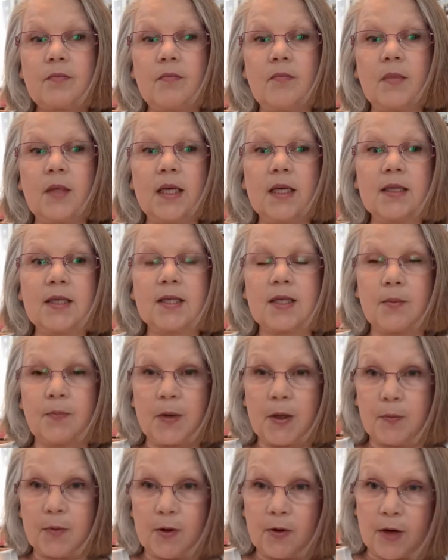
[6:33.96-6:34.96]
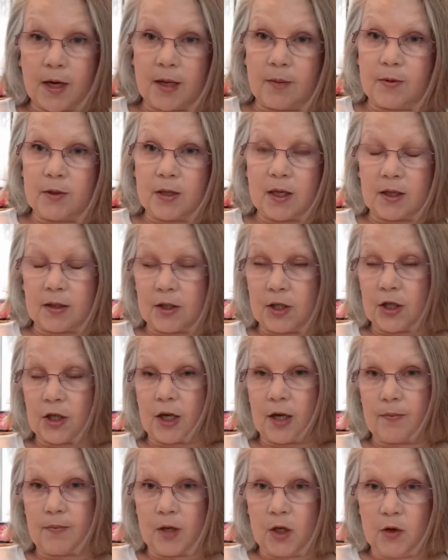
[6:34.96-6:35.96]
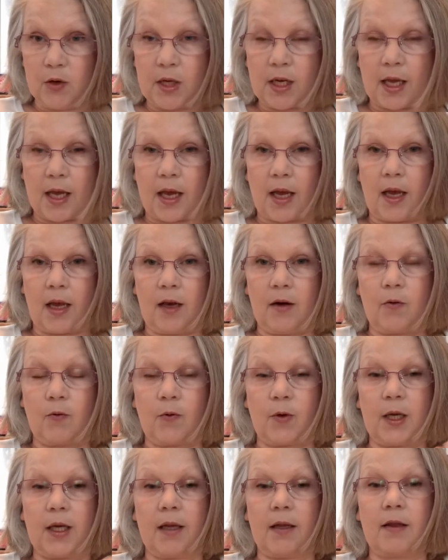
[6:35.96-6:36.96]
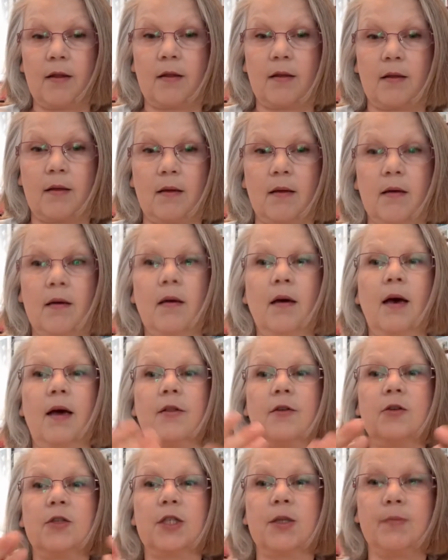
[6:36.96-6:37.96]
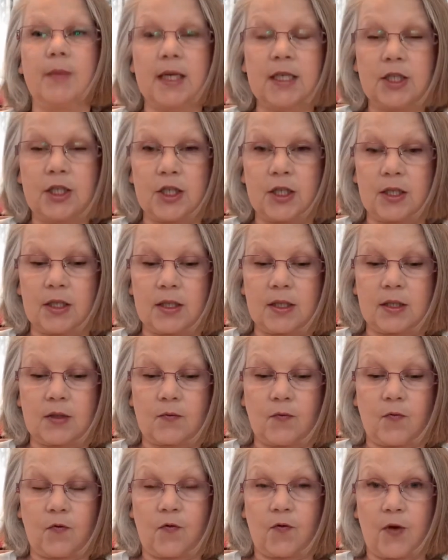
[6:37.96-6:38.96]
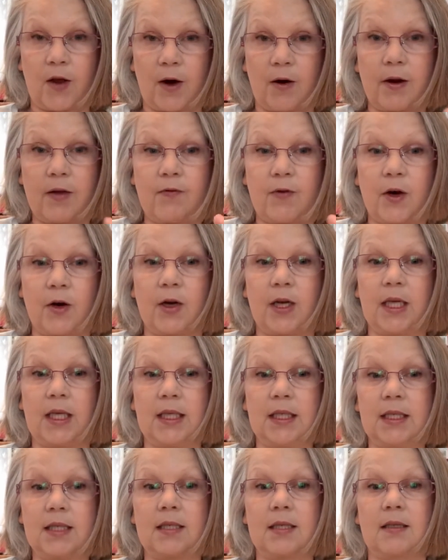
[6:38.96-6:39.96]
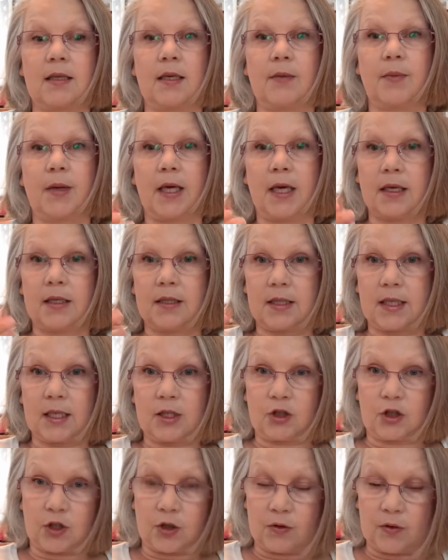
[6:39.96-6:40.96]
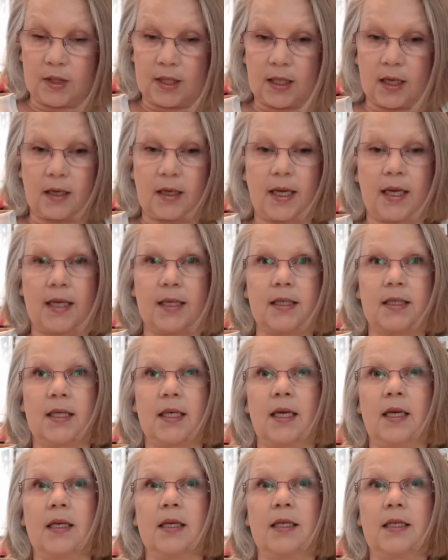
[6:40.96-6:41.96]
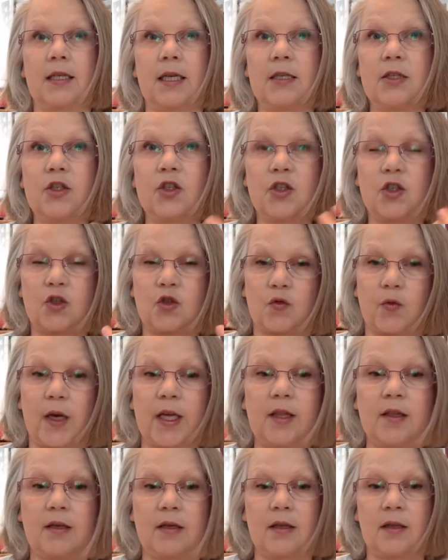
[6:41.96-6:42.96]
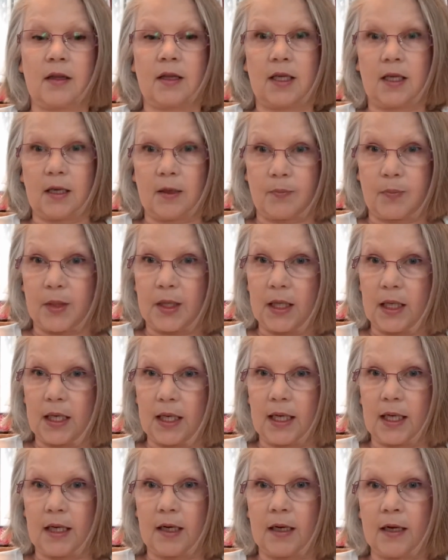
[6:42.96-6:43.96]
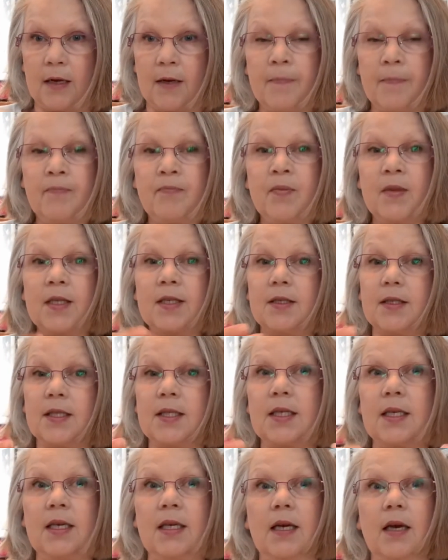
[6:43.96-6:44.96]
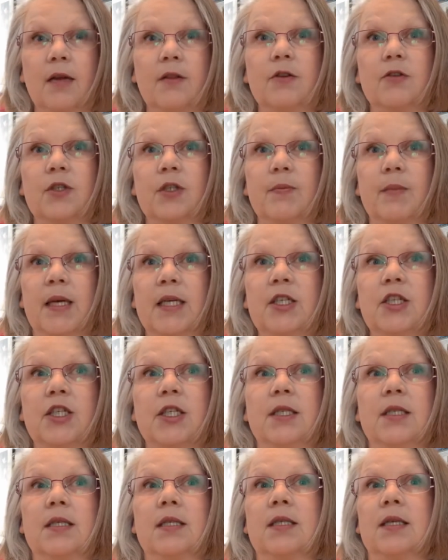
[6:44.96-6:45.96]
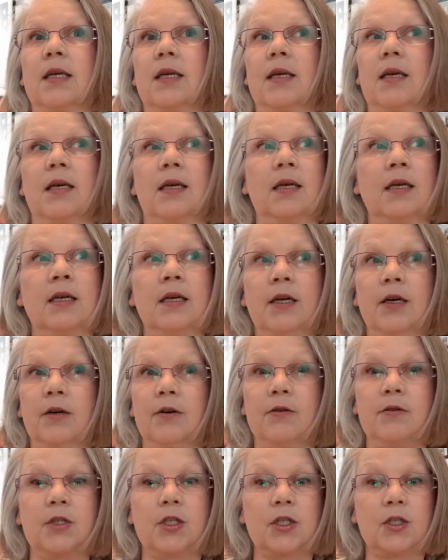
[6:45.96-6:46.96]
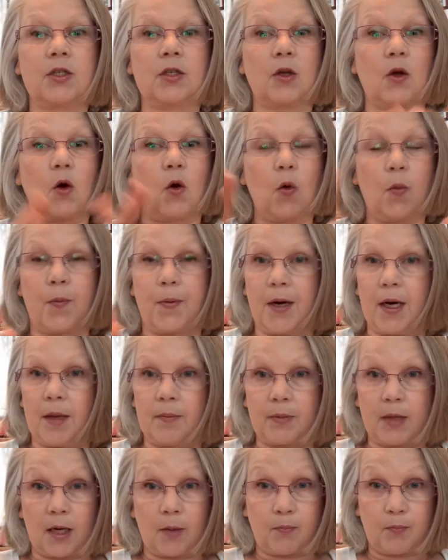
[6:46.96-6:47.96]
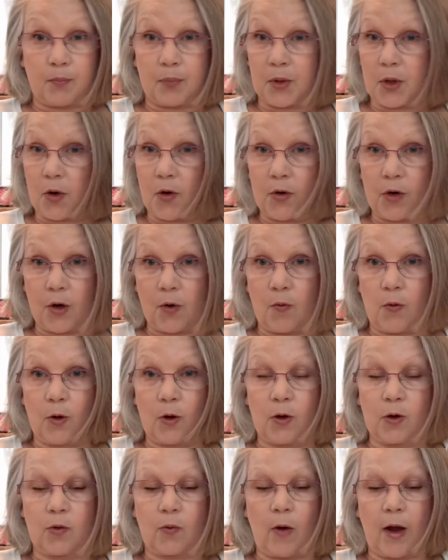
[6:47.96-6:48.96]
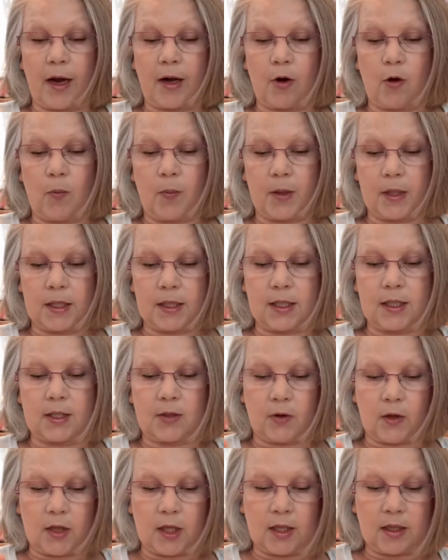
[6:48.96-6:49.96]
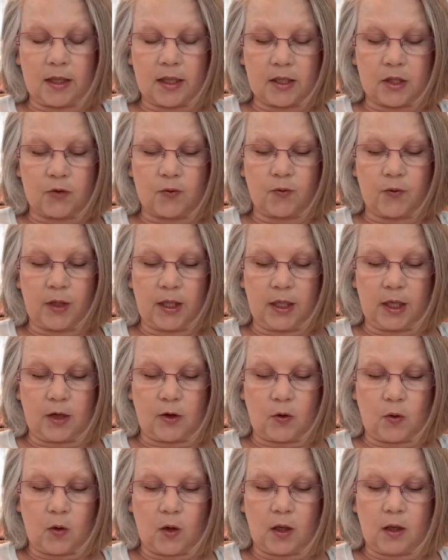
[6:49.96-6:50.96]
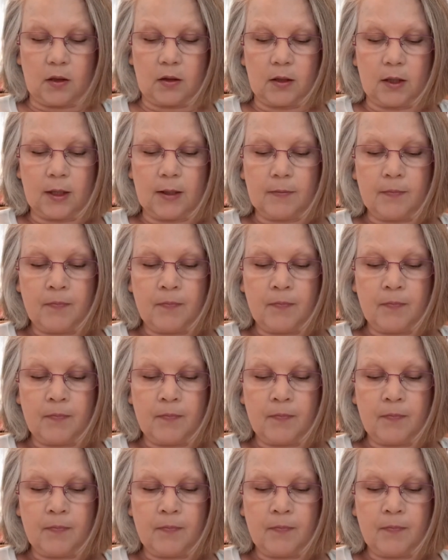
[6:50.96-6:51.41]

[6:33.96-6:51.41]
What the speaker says: And some people are able to communicate with other dimensions very, very easily because they do sun gazing, and it does strengthen the ability to see other dimensions and, you know, just open up, like blow your world wide open. So I think that's really cool.